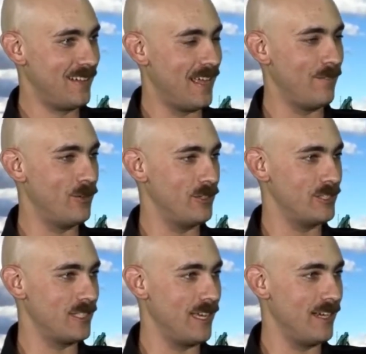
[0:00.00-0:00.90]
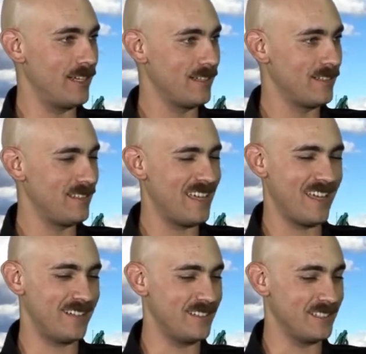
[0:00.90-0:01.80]
if you were just like,
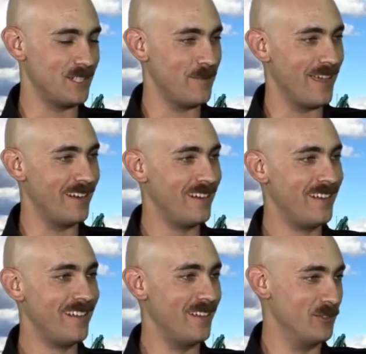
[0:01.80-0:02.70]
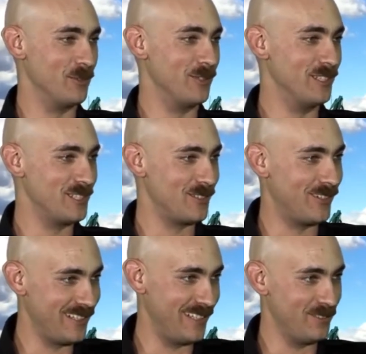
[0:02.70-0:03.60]
I don't think so, man, it would ruin the
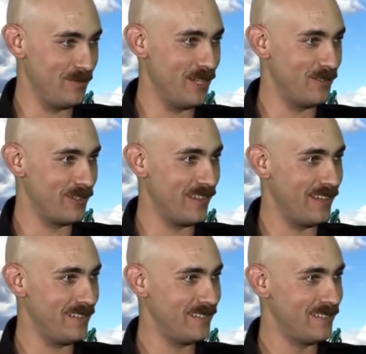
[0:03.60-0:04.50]
story and it would be over then?